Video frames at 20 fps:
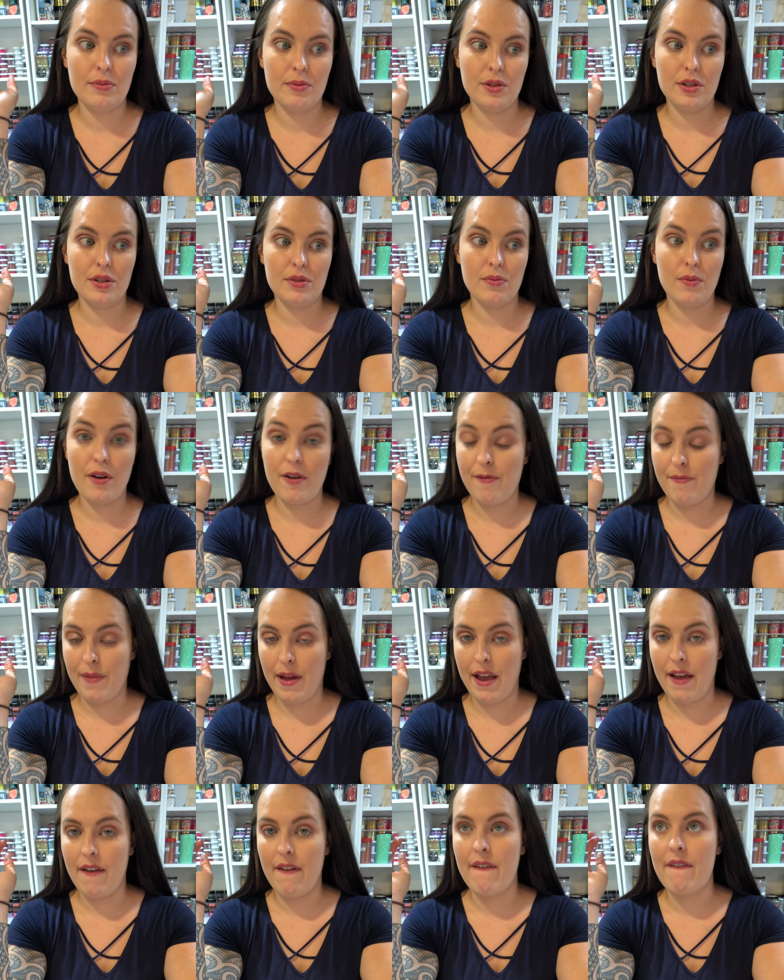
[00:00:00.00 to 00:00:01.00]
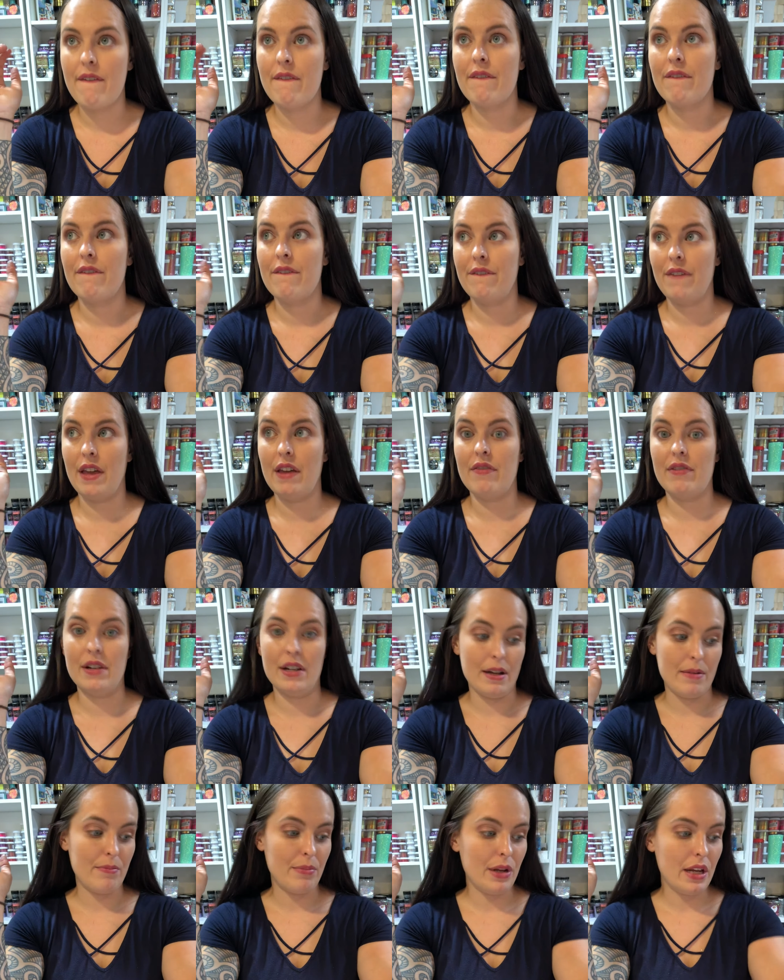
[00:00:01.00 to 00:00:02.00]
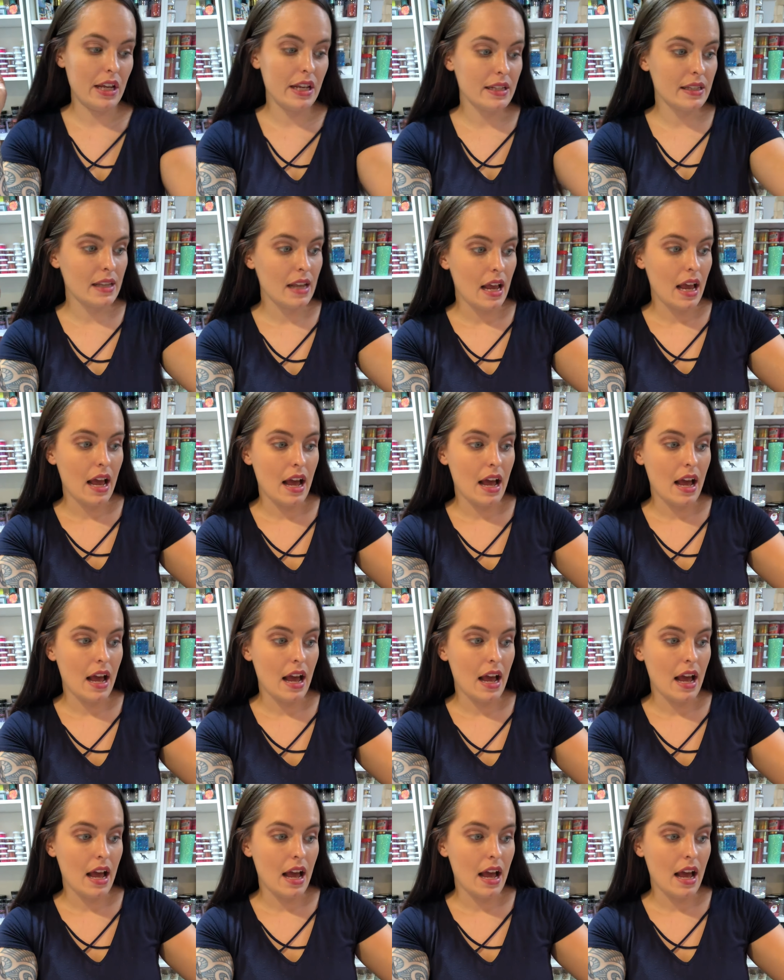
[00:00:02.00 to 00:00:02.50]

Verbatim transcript: which is one of my favorite companies.